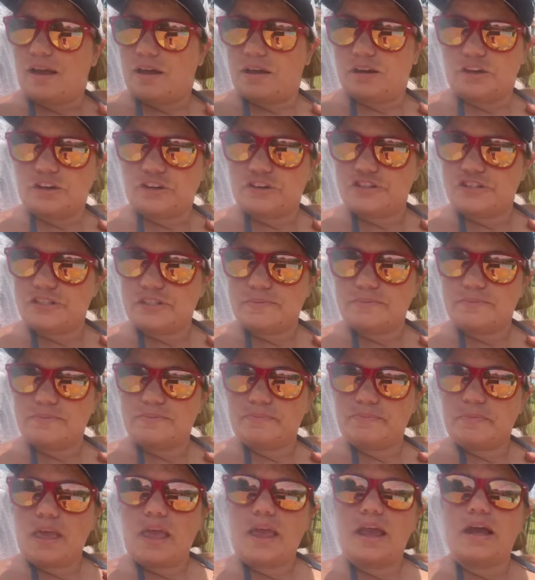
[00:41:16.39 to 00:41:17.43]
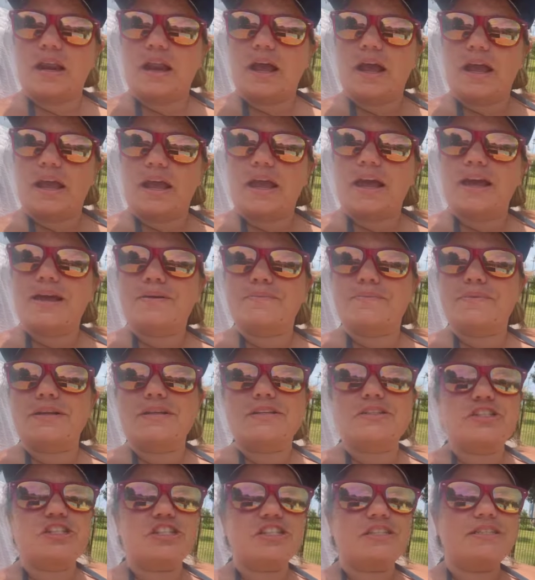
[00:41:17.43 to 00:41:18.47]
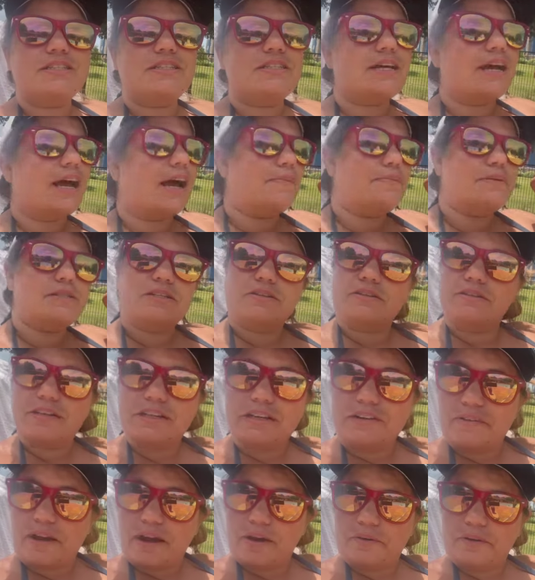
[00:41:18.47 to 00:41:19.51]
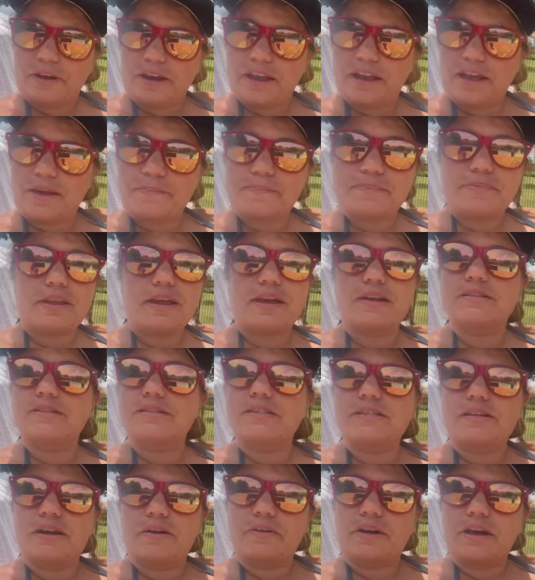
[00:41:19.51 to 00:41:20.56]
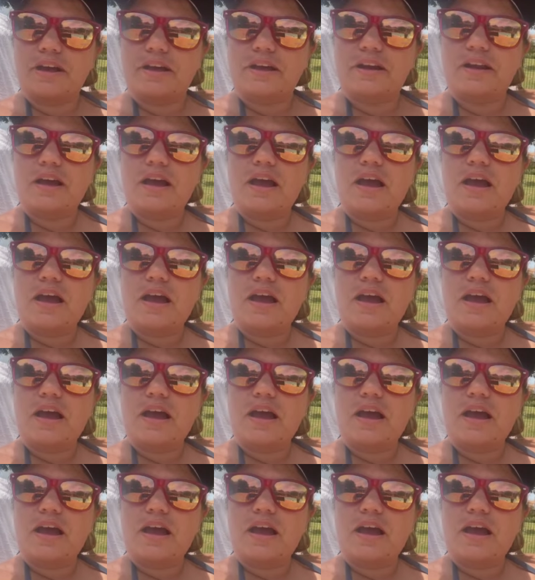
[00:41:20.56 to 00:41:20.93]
Anders, and I am just absolutely devouring it. It's so good.